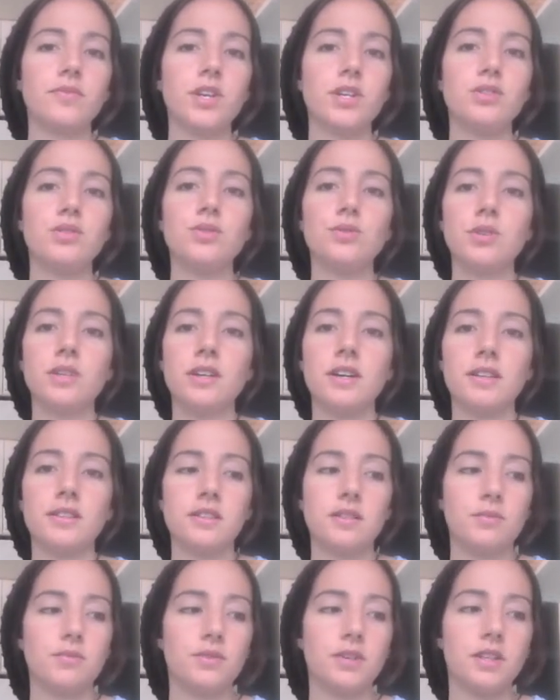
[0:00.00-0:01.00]
Juliette
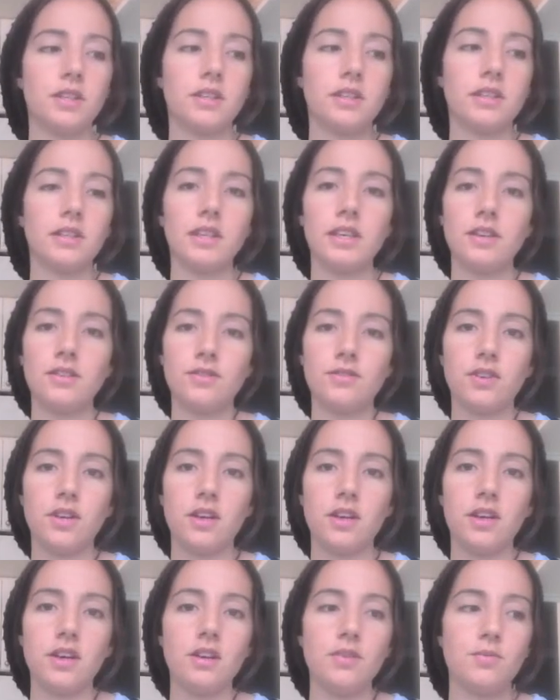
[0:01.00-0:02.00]
de
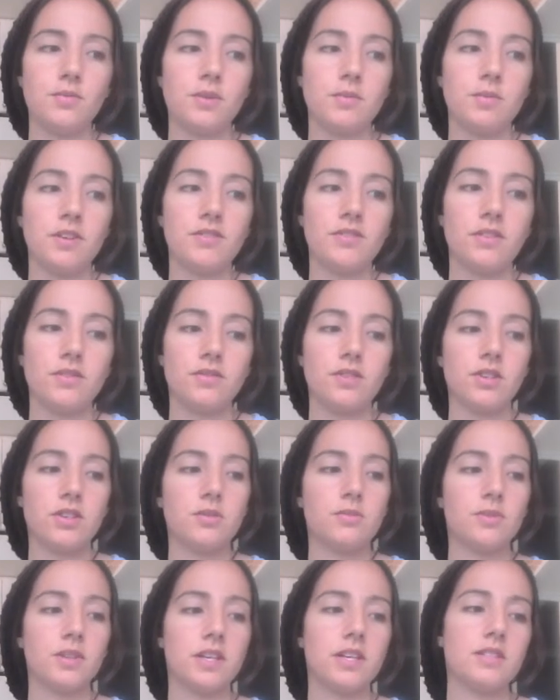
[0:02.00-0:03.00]
Briglievi, one of my favorite
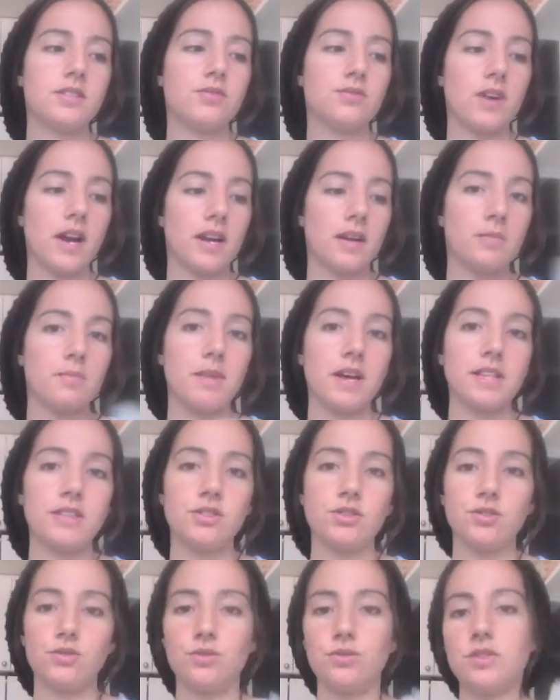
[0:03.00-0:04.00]
herbalists,
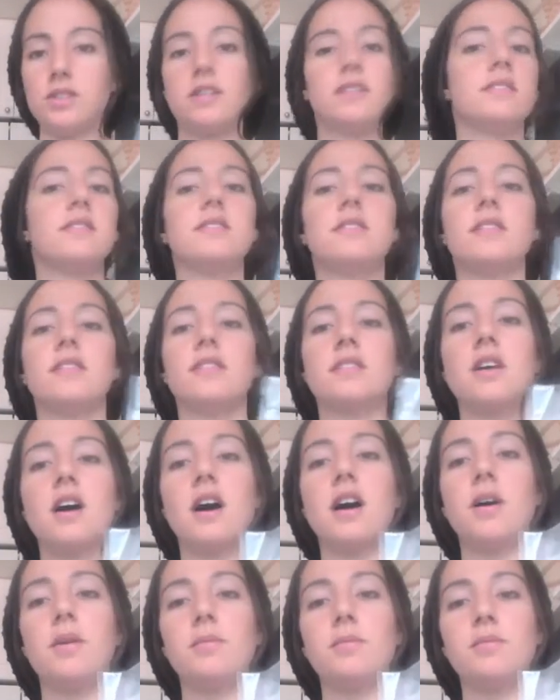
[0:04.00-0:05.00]
recommends using
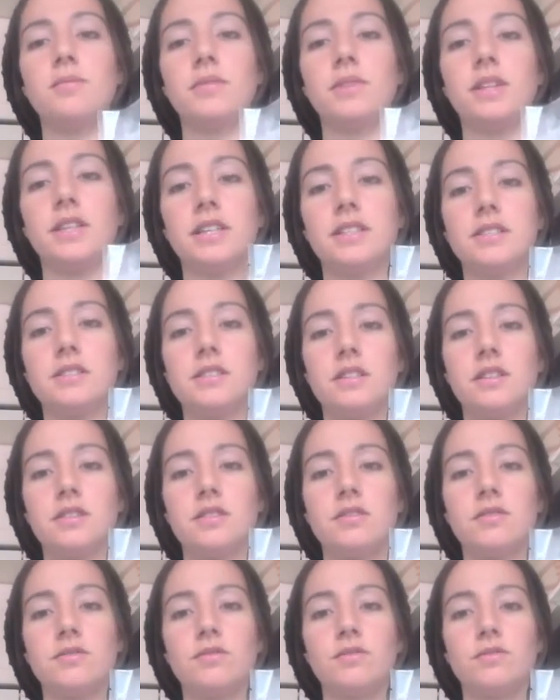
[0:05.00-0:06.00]

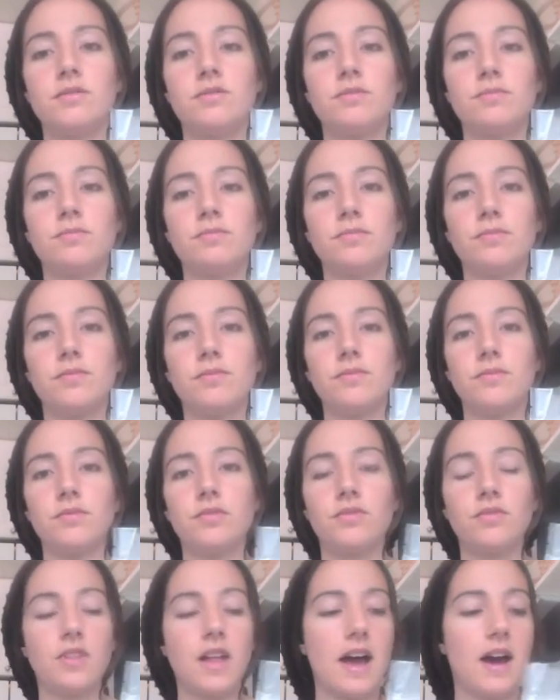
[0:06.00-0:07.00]
Linden
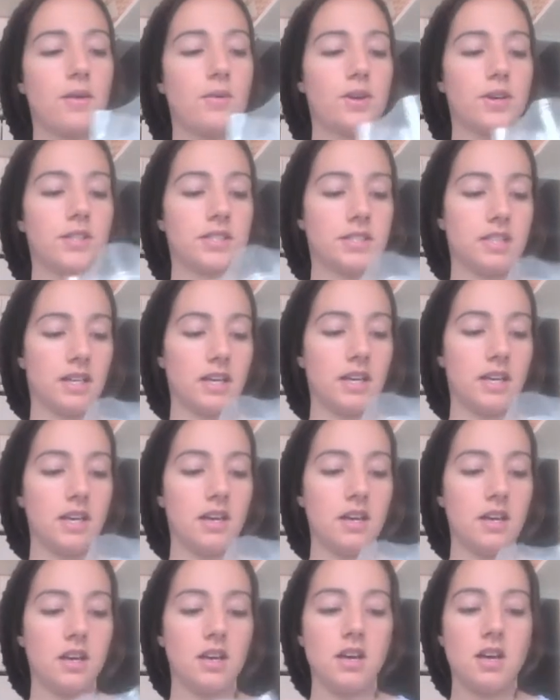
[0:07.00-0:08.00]
flower
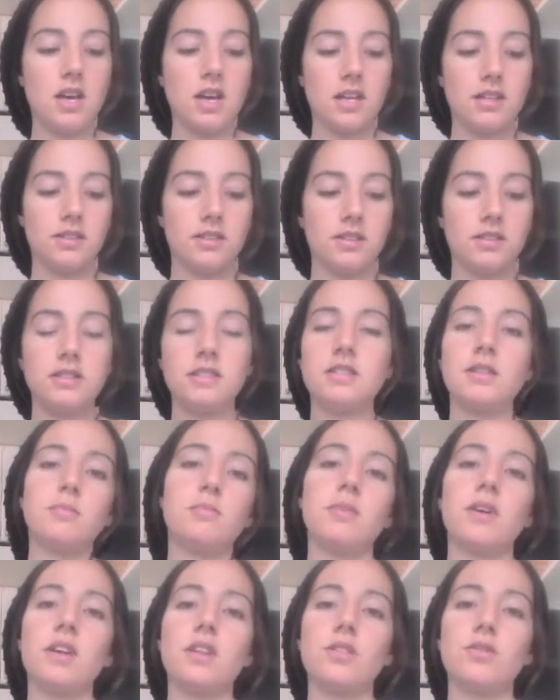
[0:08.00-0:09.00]
tea to sip
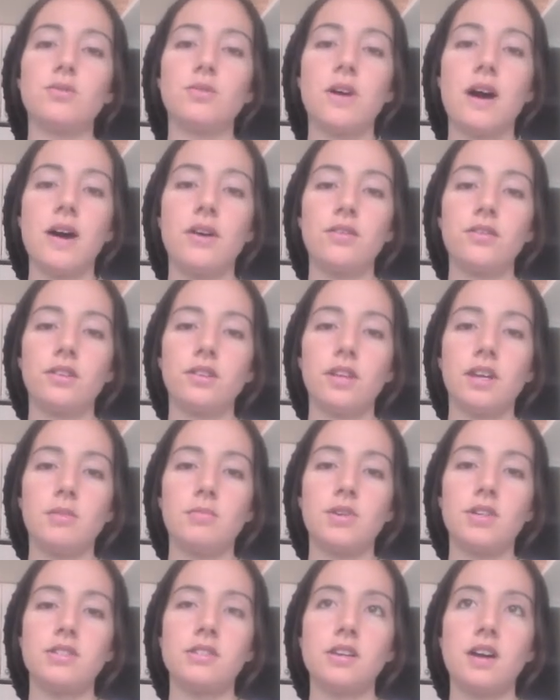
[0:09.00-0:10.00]
it throughout the
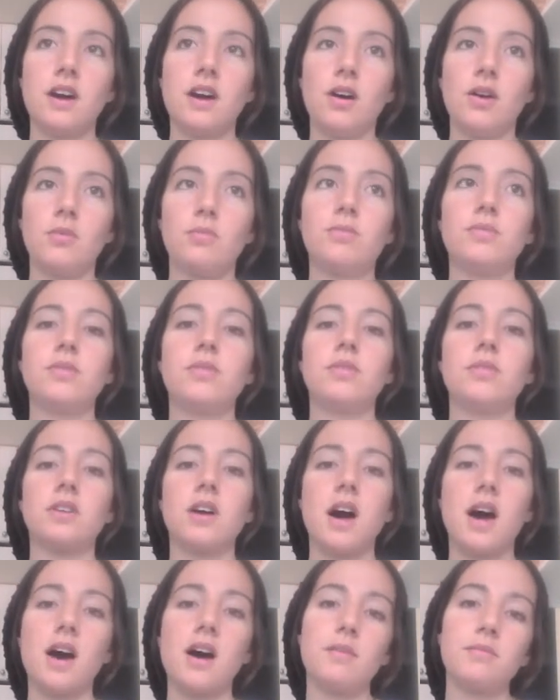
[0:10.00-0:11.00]
labor to help
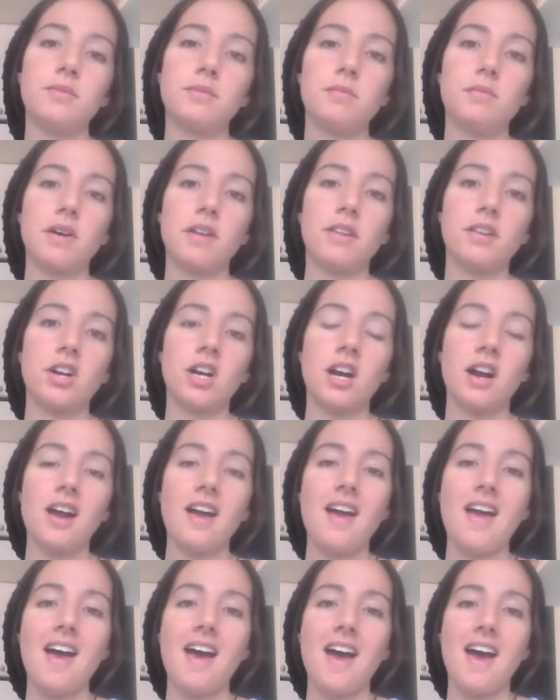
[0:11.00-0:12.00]
calm the mother
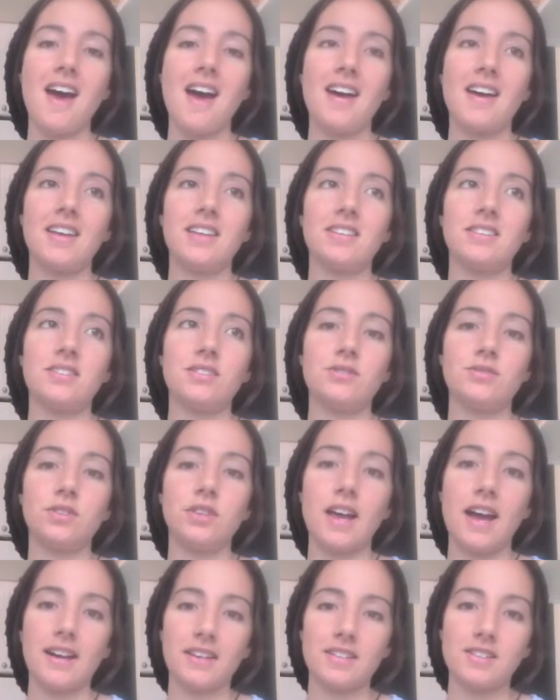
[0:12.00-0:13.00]
and
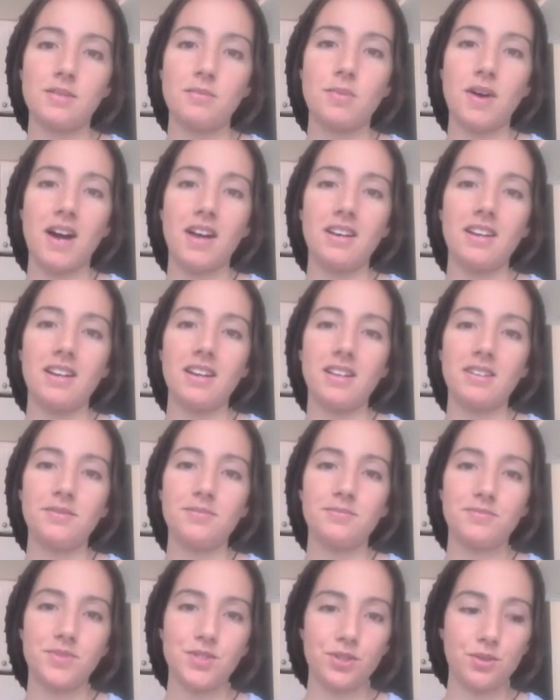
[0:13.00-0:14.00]
relax the body
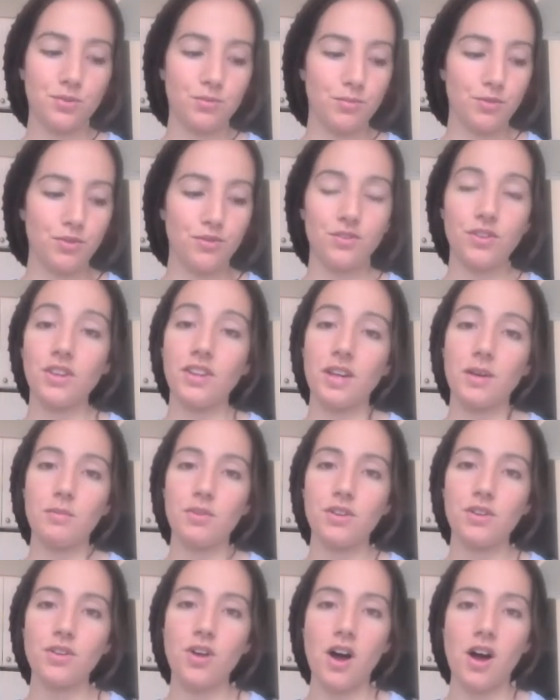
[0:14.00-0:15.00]
to move the labor
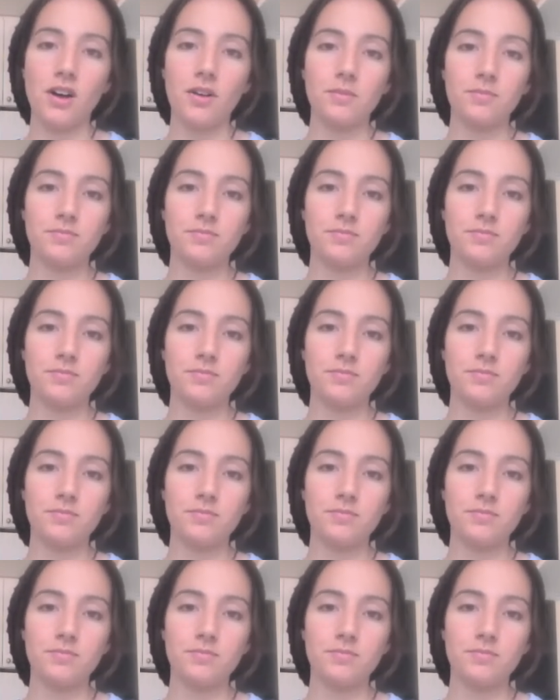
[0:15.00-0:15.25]
along.